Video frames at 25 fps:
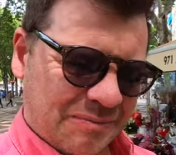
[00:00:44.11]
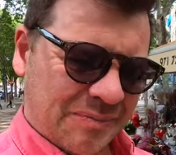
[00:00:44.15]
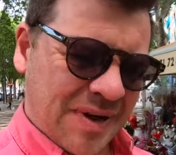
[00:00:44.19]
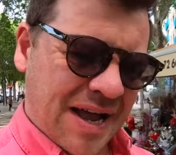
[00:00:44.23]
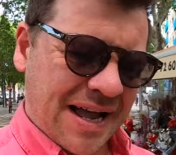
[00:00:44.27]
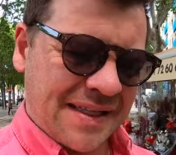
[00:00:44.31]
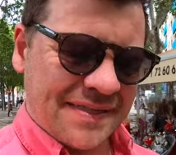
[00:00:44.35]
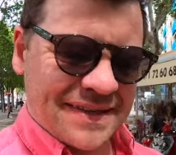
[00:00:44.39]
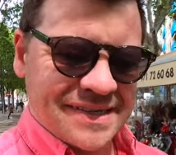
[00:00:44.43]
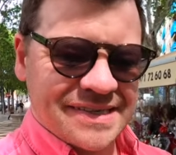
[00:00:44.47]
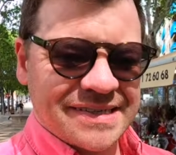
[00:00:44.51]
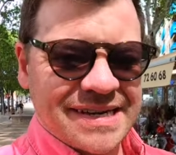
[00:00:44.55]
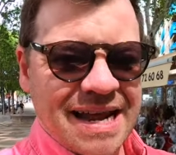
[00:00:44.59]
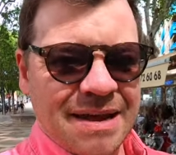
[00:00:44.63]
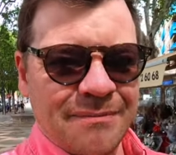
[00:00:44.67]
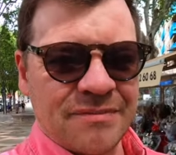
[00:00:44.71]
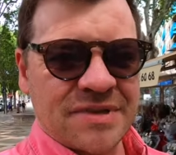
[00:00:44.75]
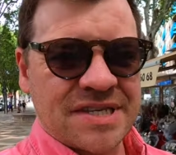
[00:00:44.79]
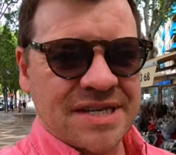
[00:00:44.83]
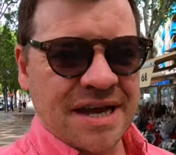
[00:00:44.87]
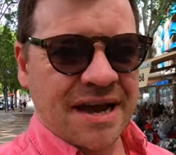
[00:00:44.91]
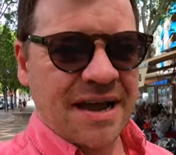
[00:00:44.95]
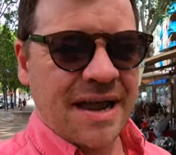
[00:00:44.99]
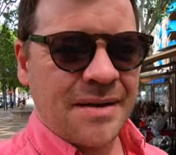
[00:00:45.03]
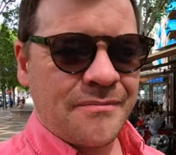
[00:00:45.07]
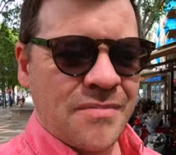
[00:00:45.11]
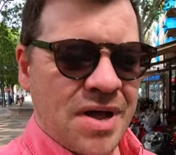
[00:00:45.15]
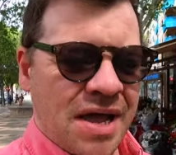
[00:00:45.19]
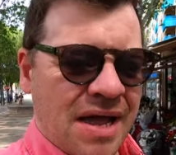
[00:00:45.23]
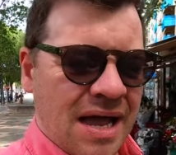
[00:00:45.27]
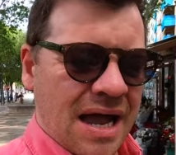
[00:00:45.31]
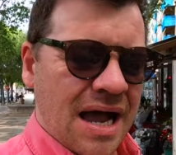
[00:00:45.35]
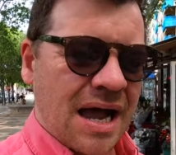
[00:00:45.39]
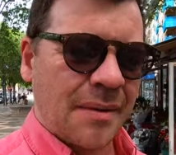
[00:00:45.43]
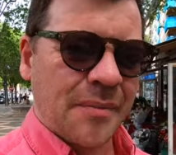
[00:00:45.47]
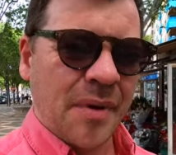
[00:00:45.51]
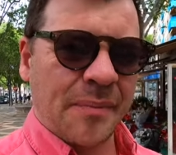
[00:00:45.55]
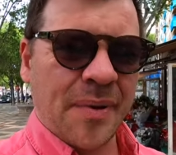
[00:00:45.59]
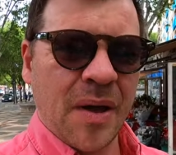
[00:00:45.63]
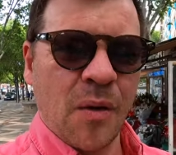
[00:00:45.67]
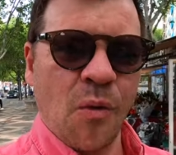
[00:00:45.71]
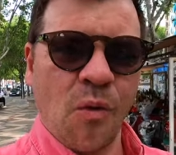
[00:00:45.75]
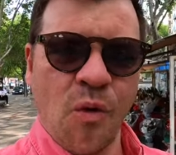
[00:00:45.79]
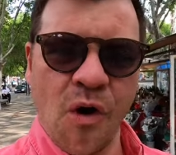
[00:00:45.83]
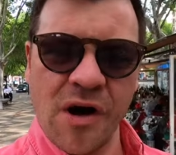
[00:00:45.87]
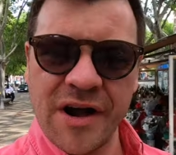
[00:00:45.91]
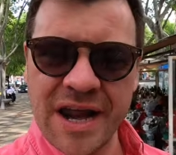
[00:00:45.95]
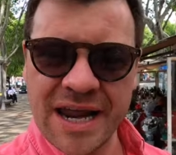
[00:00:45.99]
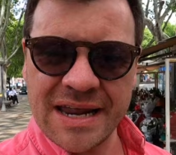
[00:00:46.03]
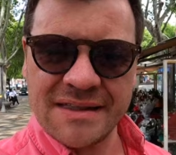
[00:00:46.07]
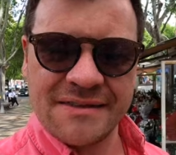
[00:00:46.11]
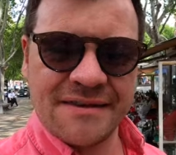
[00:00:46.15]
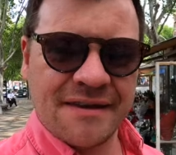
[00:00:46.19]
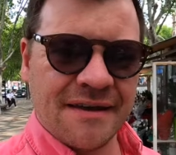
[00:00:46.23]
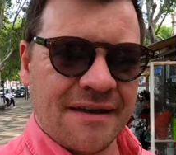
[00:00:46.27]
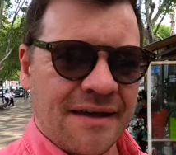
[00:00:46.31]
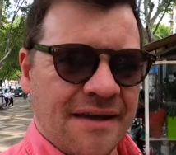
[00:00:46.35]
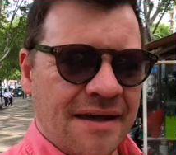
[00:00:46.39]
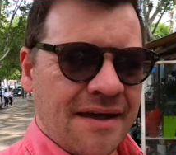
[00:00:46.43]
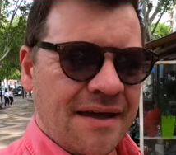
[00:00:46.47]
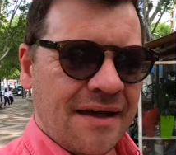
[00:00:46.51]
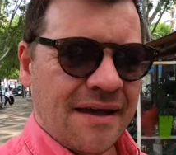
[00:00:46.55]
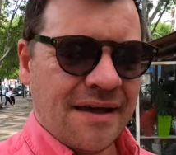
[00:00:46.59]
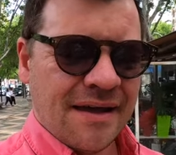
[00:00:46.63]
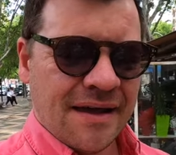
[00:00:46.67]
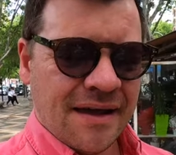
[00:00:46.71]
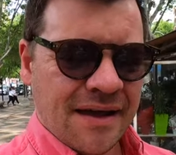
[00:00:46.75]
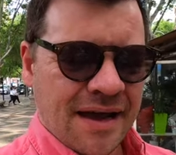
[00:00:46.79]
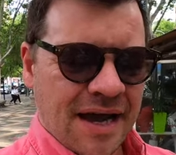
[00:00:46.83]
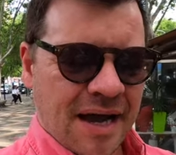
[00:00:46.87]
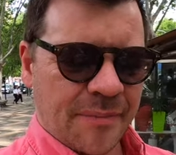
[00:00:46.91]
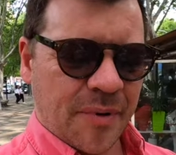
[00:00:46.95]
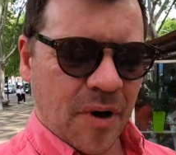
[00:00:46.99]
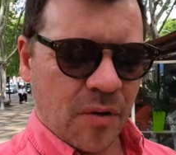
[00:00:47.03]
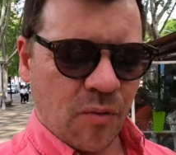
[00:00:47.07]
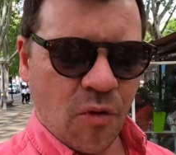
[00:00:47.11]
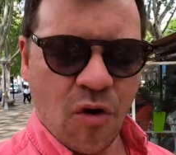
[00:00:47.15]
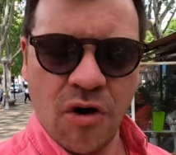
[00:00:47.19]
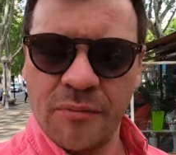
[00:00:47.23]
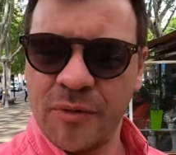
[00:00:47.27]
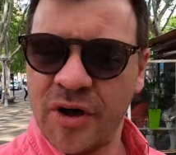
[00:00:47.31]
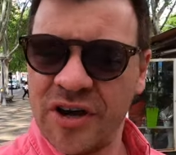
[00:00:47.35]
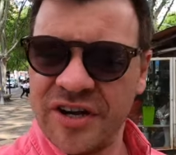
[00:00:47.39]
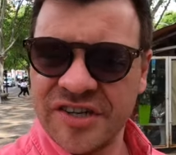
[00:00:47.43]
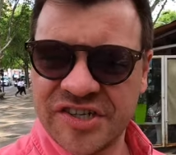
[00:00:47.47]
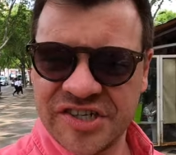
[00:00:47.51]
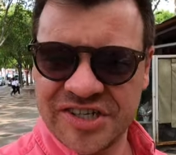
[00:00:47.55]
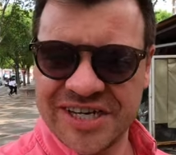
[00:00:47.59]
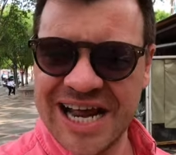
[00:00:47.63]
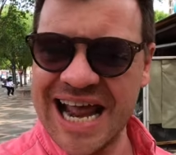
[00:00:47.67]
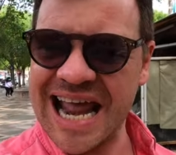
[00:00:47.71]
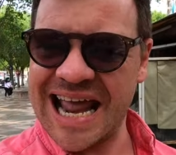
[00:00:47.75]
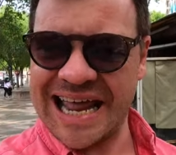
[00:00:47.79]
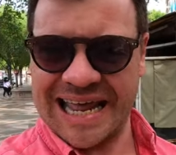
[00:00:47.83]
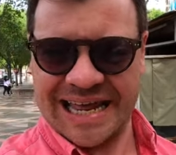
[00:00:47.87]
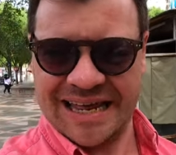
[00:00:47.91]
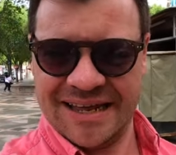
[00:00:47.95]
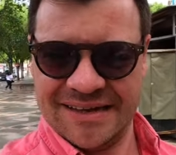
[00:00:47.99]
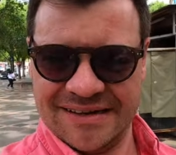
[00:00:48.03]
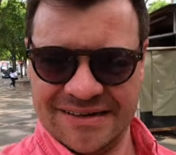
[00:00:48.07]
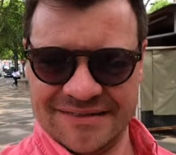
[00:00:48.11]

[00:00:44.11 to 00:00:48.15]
But at the same time, I'm a bit worried about what I'm gonna say.